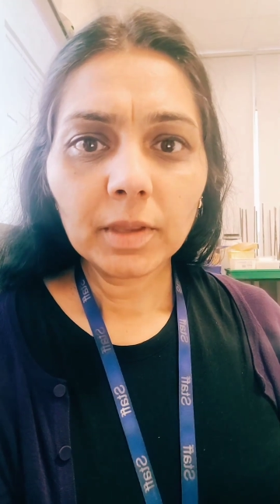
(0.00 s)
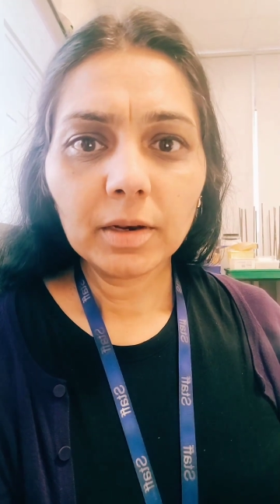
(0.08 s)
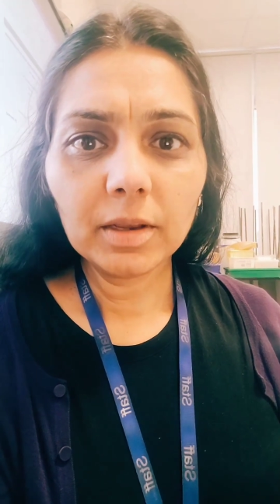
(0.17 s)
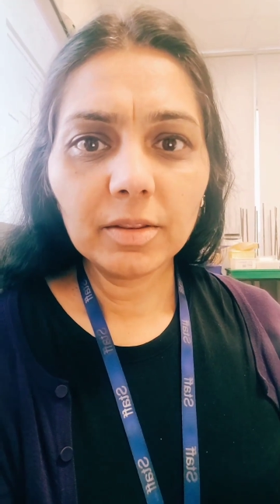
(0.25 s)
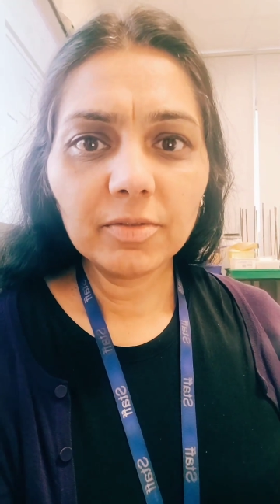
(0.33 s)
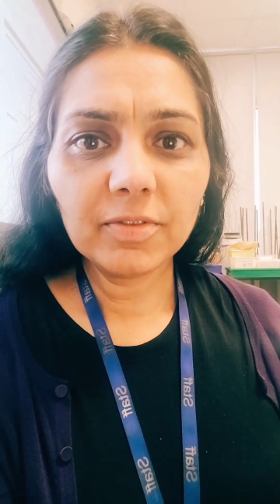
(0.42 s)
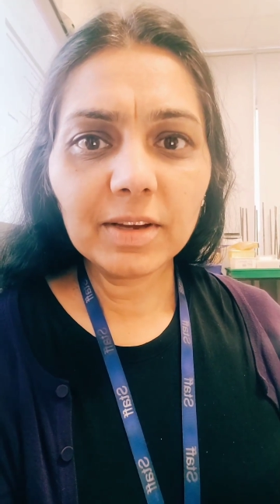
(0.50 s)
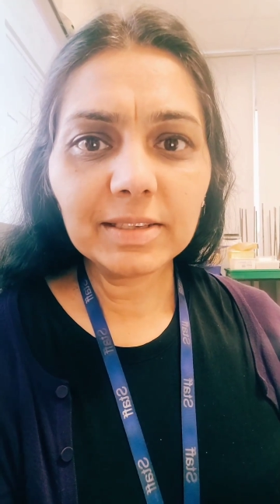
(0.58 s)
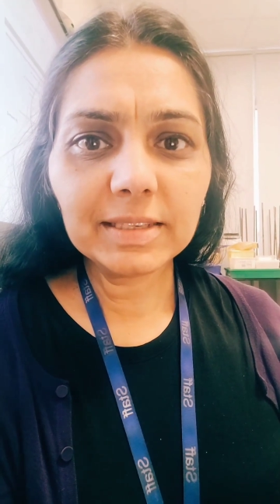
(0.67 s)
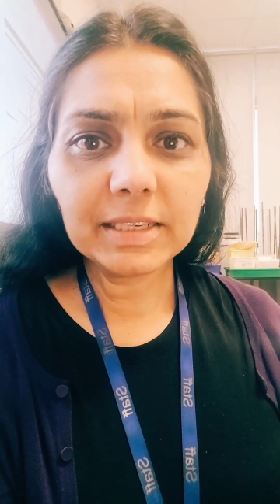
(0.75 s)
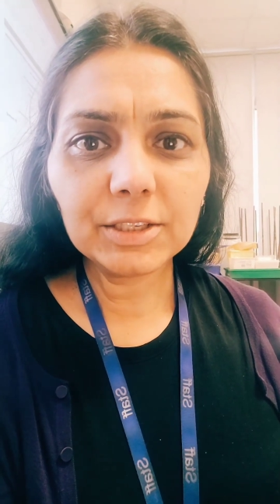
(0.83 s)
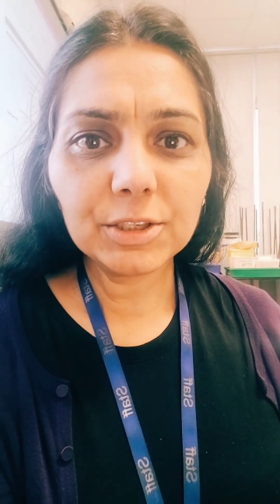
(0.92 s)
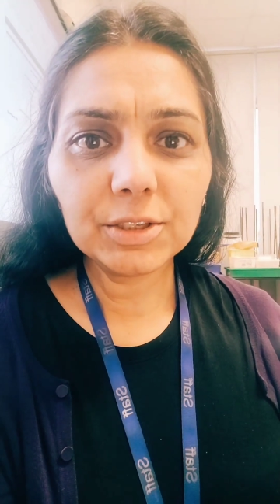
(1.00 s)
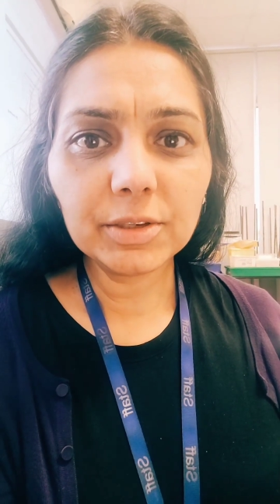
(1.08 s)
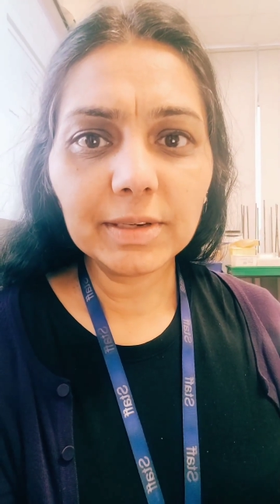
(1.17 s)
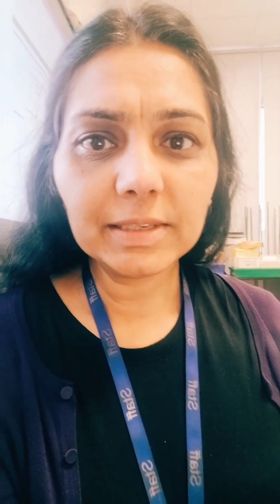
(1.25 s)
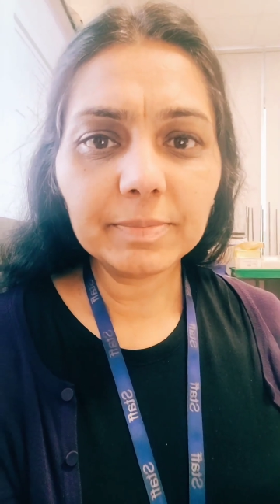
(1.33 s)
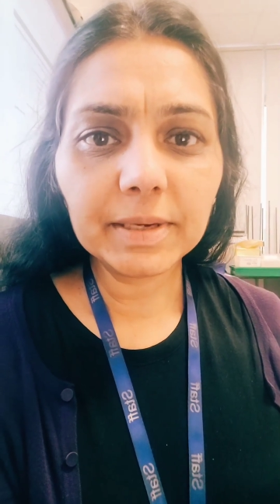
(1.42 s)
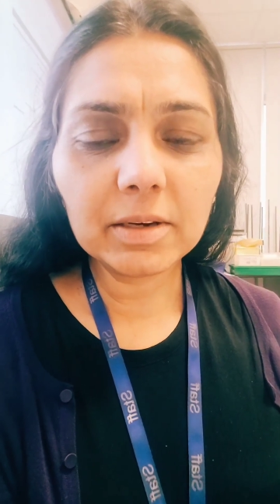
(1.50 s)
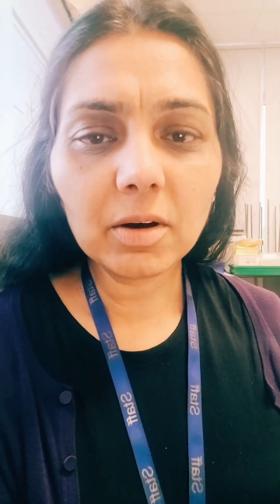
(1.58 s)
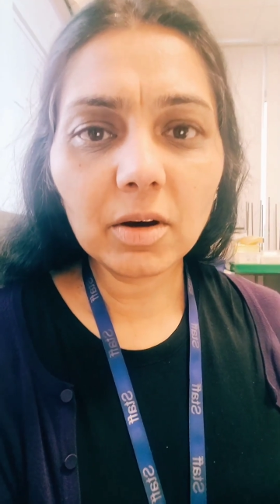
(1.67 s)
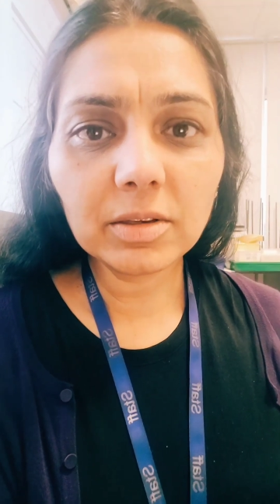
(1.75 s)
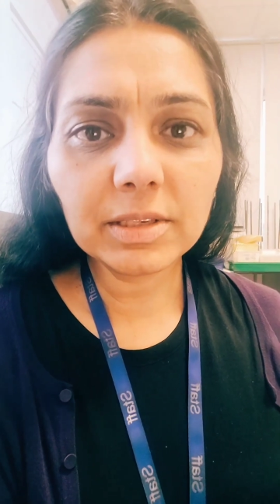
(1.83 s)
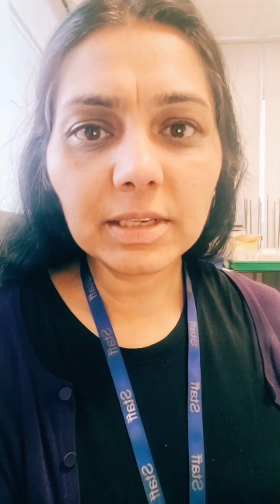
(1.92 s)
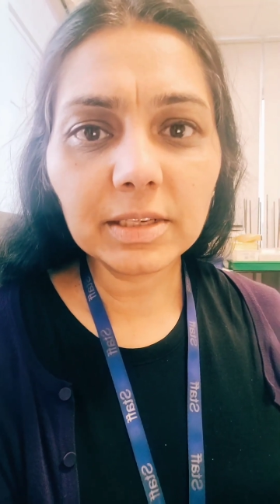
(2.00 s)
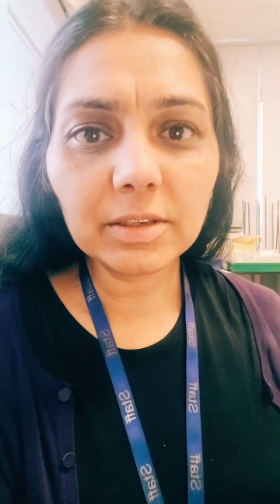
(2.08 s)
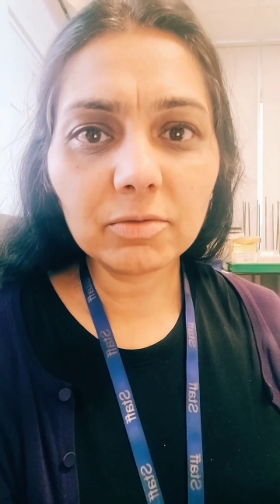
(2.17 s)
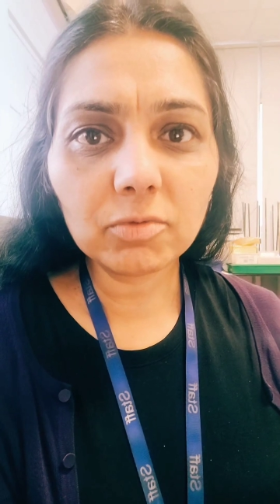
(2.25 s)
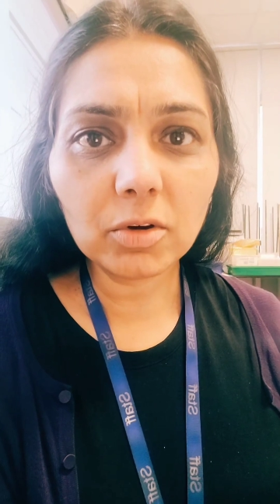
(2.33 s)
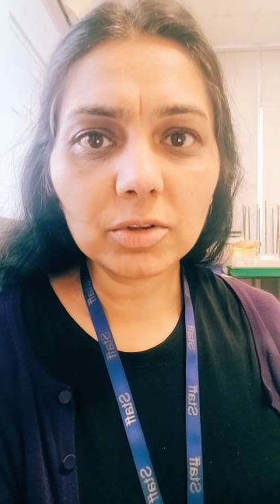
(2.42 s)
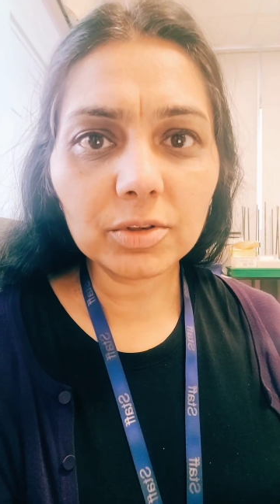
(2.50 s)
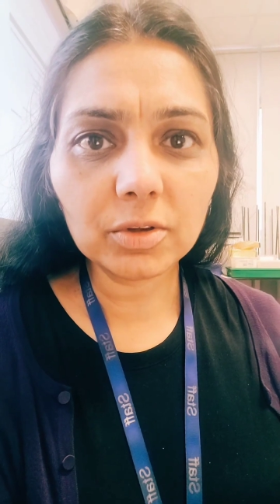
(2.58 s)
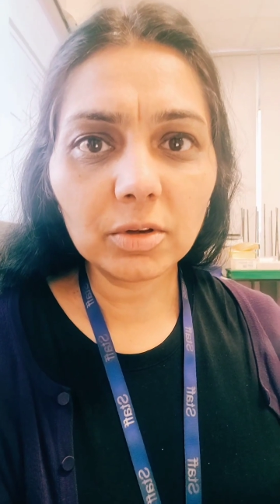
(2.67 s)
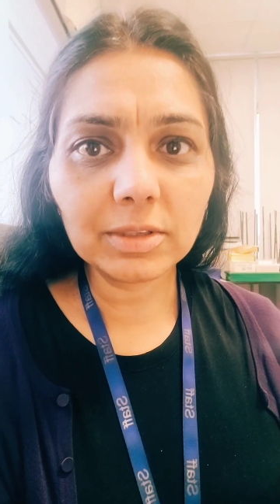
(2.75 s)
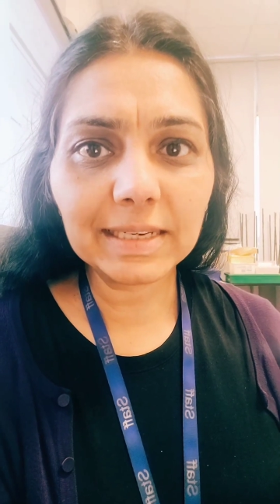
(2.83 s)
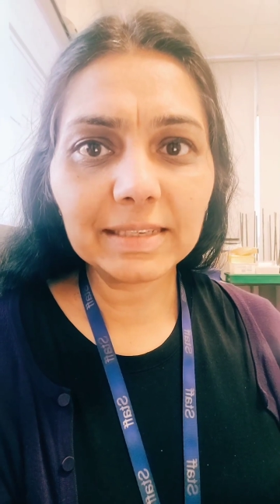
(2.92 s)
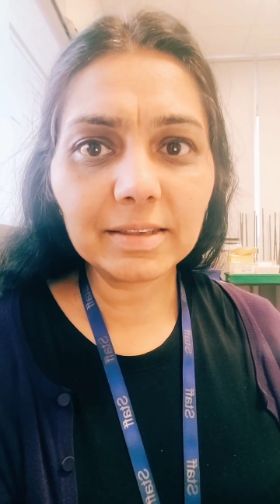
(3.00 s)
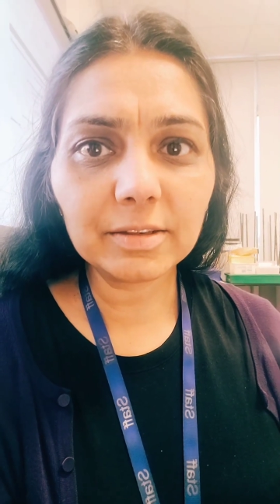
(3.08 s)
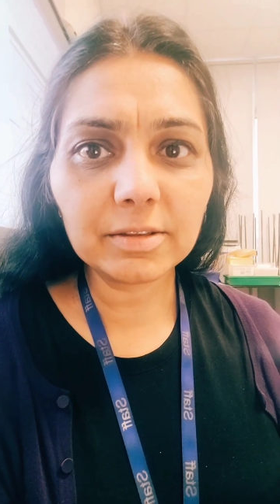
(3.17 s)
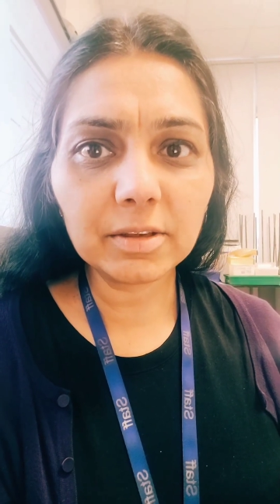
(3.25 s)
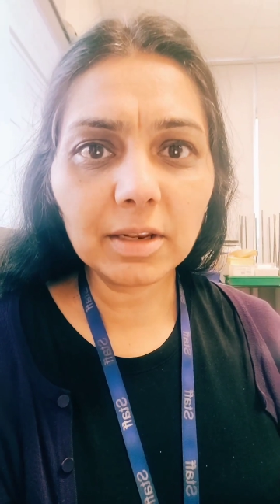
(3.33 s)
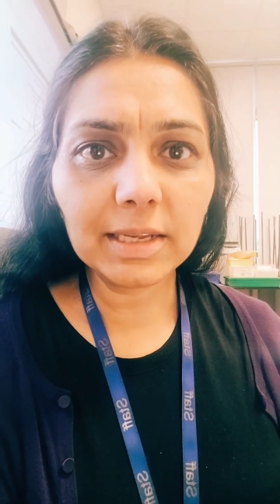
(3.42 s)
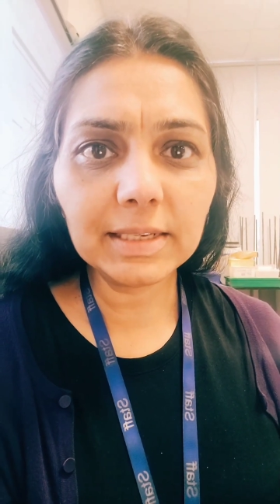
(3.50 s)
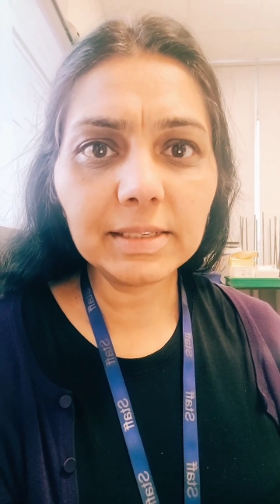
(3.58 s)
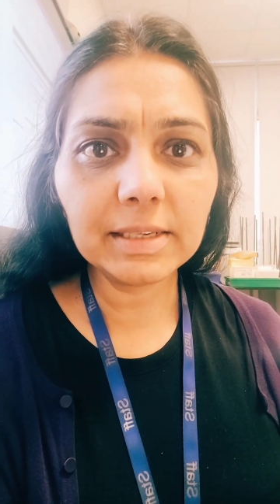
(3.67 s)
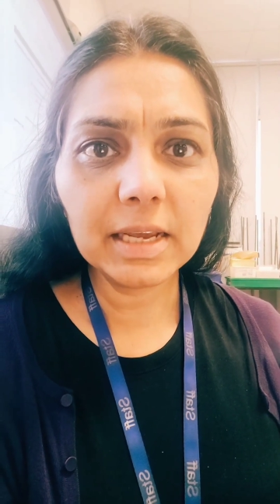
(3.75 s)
Now, the first thing to do is, because it's a rock salt, it's a solid,